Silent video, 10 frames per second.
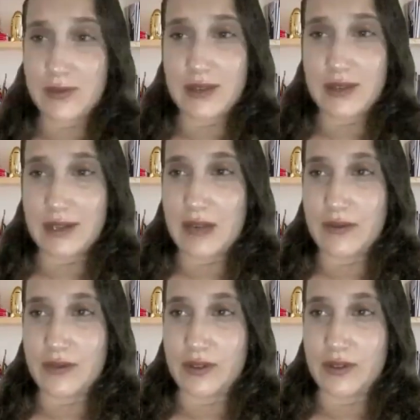really helpful,
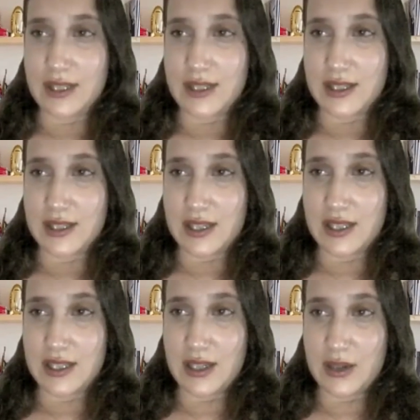and it's a
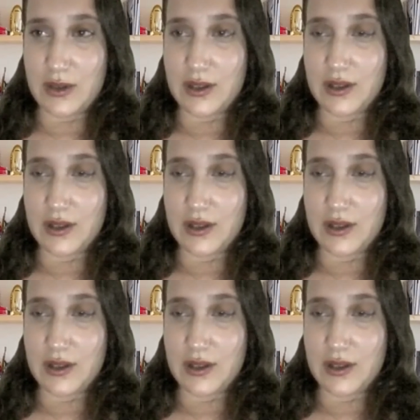continued